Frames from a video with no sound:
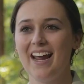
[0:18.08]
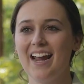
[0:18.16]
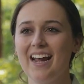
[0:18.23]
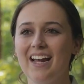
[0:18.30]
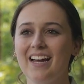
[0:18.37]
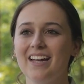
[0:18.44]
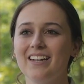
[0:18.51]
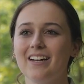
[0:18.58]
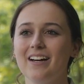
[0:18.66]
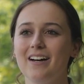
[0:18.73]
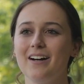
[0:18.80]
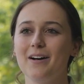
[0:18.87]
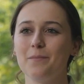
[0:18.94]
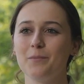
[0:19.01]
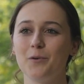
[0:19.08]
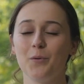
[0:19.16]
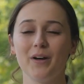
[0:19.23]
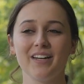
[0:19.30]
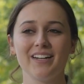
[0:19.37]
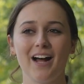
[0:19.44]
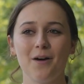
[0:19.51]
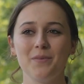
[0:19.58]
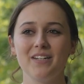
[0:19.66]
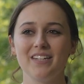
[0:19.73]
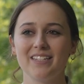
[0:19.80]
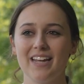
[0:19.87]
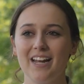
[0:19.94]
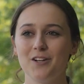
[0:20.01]
And um, Gwen got me
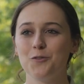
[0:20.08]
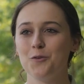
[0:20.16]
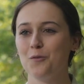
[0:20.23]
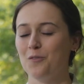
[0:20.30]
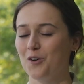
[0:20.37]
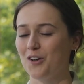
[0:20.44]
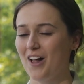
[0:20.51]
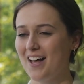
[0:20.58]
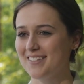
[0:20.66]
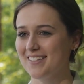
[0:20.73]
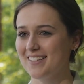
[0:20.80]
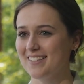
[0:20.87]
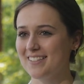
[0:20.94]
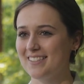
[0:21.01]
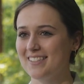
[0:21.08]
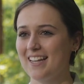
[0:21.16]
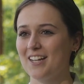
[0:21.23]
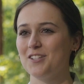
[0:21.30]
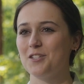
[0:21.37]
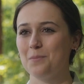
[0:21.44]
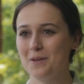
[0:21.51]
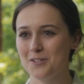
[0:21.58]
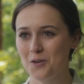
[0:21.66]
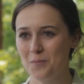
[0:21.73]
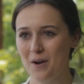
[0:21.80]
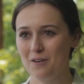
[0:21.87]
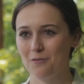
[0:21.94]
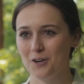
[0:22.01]
to take two of her classes second semester
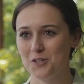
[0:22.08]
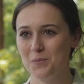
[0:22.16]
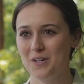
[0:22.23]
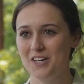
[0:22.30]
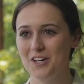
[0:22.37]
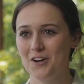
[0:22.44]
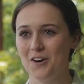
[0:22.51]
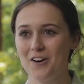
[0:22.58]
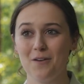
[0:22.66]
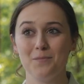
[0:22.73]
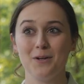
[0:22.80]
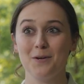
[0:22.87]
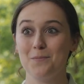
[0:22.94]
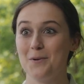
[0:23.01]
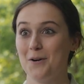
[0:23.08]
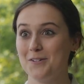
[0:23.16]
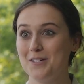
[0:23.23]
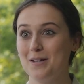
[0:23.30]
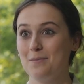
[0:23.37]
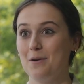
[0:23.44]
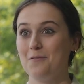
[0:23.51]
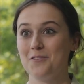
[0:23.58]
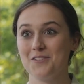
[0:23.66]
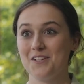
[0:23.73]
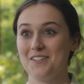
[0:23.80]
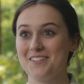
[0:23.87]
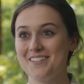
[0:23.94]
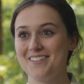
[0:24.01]
of my freshman year, and I've been in PRTM ever
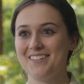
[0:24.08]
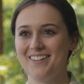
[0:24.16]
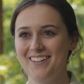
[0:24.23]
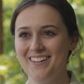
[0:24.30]
since.